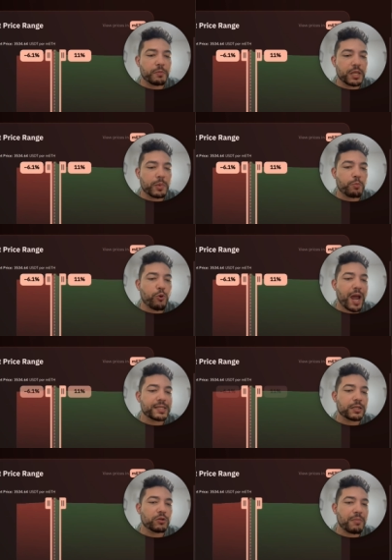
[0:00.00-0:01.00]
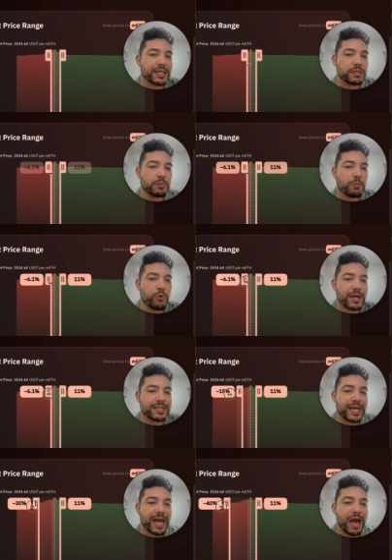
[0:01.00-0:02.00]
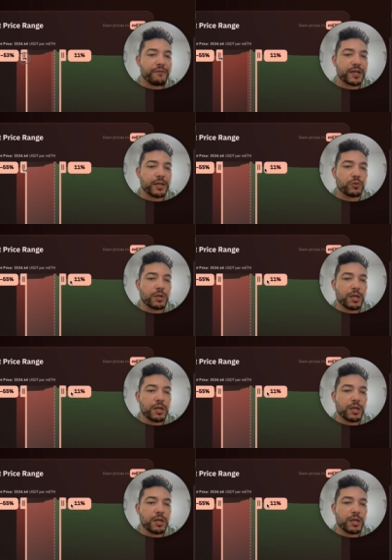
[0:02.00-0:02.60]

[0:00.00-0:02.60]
minimum price and the maximum price. Like having it